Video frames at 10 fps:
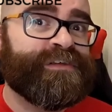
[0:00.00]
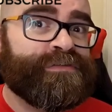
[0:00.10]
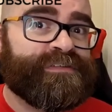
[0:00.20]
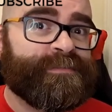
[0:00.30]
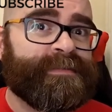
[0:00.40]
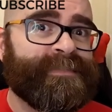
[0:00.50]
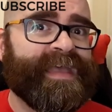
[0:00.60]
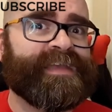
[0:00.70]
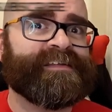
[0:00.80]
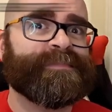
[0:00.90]
used to be
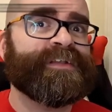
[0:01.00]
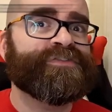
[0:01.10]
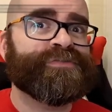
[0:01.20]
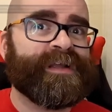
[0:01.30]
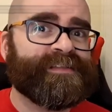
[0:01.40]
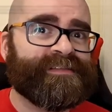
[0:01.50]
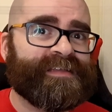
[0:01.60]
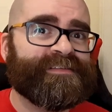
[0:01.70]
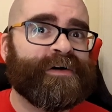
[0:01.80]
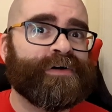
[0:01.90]
made has been
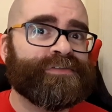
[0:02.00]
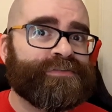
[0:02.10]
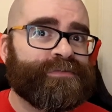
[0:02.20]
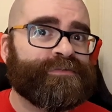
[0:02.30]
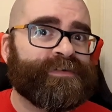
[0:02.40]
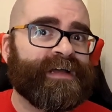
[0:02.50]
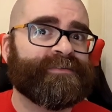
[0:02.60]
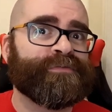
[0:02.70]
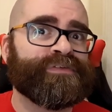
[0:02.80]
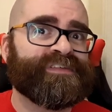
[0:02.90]
translated onto Fire
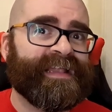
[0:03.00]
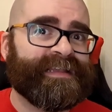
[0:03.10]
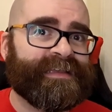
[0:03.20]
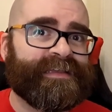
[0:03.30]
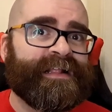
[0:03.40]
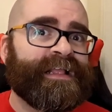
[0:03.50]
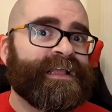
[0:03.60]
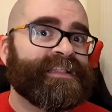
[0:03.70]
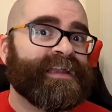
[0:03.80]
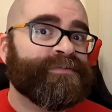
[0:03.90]
Fortellinger,
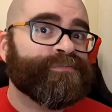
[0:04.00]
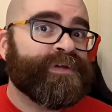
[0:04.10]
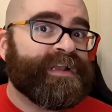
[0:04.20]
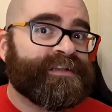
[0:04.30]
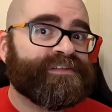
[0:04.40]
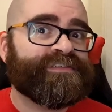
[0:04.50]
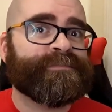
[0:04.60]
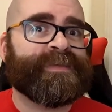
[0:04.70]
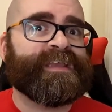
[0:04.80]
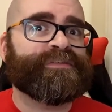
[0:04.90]
that it really does
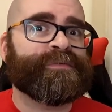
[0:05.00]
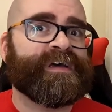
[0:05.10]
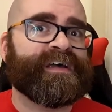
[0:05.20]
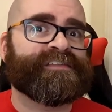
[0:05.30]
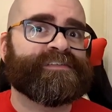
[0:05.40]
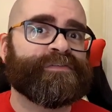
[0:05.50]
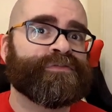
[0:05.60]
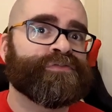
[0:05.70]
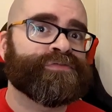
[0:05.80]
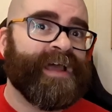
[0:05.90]
speak to an artist who's
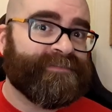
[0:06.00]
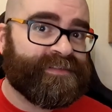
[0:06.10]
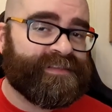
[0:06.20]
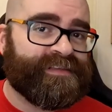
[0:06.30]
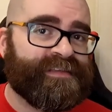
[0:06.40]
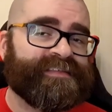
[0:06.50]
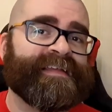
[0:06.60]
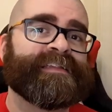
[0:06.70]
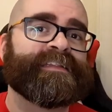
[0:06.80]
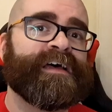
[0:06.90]
crafted this as
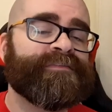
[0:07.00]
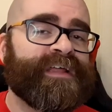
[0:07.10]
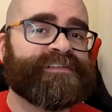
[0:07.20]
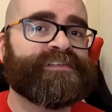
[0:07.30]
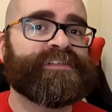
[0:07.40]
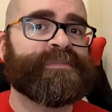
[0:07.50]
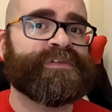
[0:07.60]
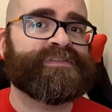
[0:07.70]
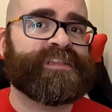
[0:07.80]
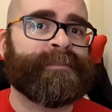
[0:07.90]
a love letter to the
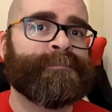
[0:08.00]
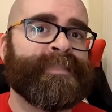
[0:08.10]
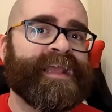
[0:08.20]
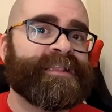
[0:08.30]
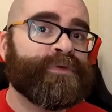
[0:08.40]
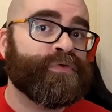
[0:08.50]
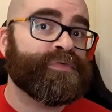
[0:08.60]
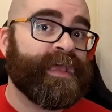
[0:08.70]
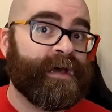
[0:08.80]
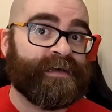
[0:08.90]
music that made them
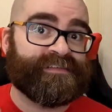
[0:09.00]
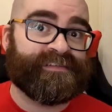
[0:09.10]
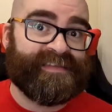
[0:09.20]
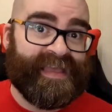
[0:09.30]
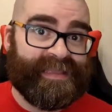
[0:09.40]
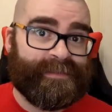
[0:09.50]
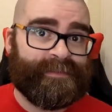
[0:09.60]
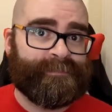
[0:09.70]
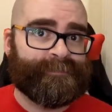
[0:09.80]
who they are today